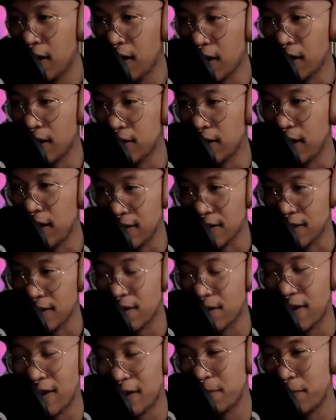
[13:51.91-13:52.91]
and the
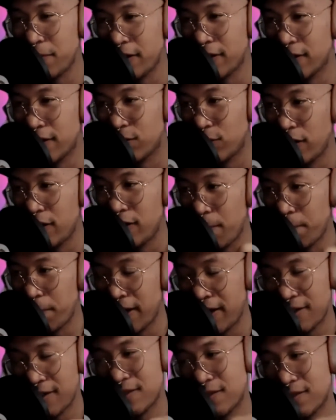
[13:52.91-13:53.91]
timing and the
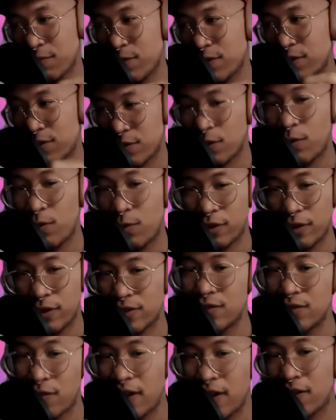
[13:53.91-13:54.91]
pacing was so good.
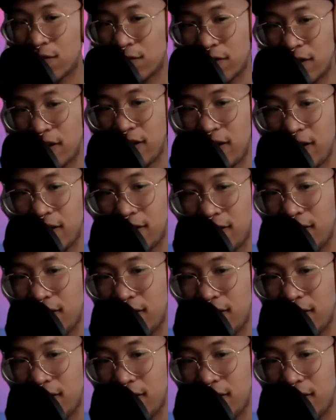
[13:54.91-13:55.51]
So I agree.